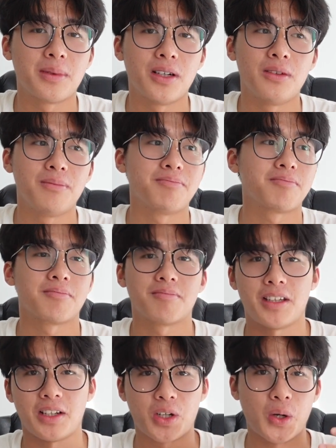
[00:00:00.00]
about
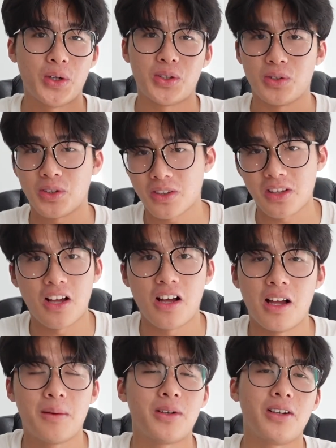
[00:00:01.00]
like going to the
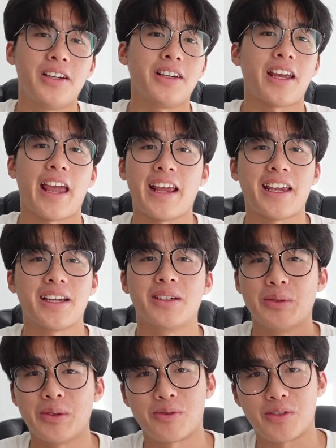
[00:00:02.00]
club or like hanging
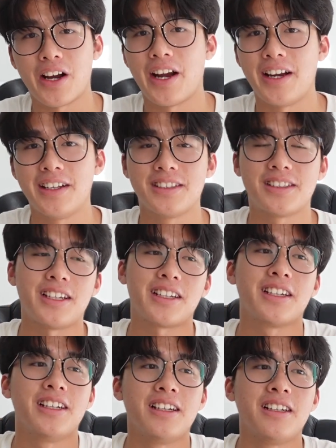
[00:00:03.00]
out with friends, like
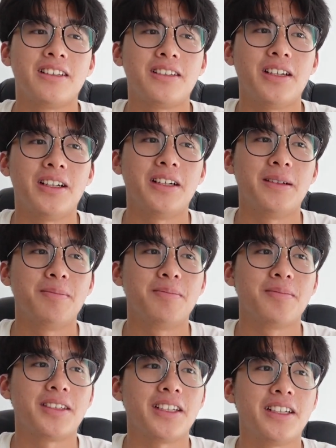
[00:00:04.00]

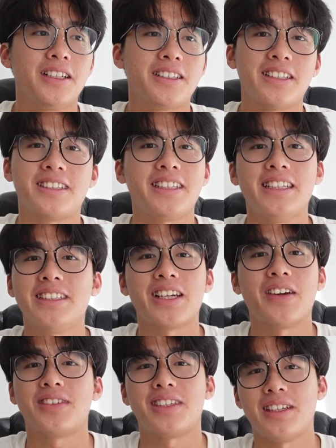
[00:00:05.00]
the scenes
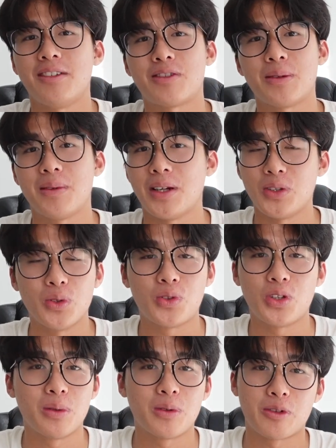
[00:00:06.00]
I've seen from like
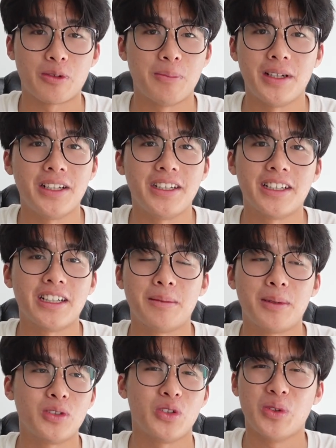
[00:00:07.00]
YouTube or from media
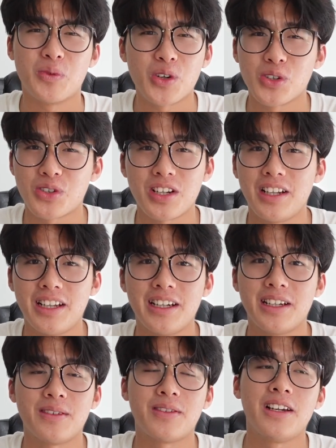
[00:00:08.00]
about university
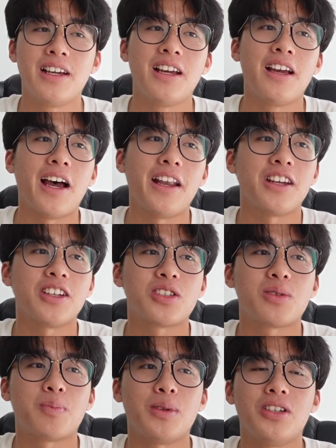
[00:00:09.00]
life. I think
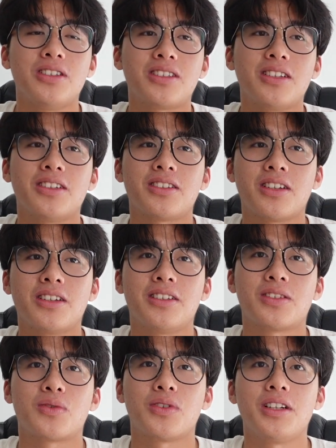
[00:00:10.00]
experiences
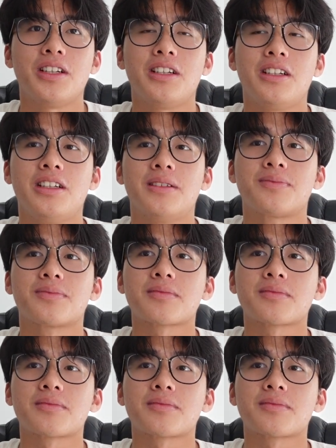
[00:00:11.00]
is really